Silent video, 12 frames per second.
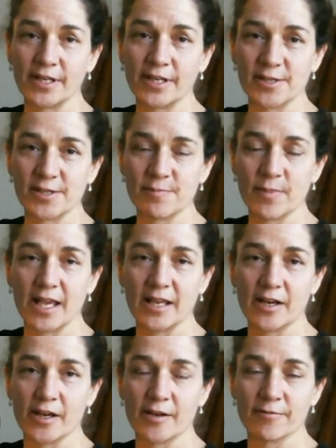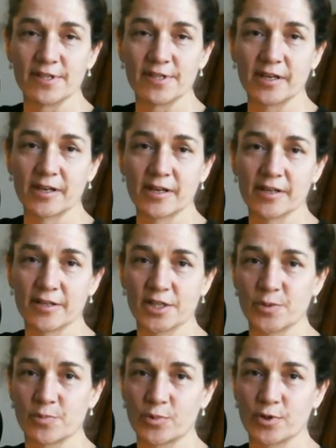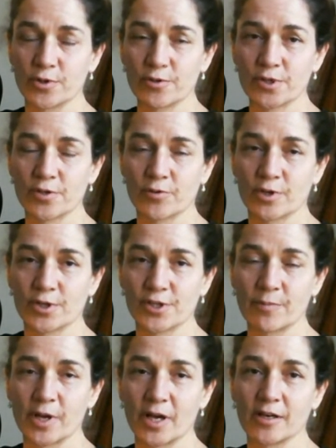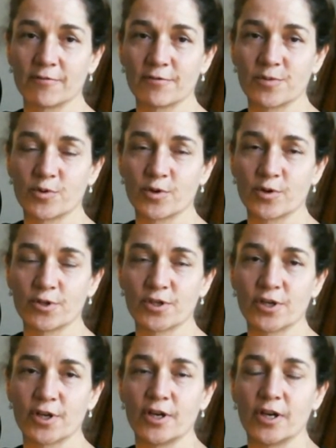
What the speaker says: it's made of Sitka spruce or some kind of spruce.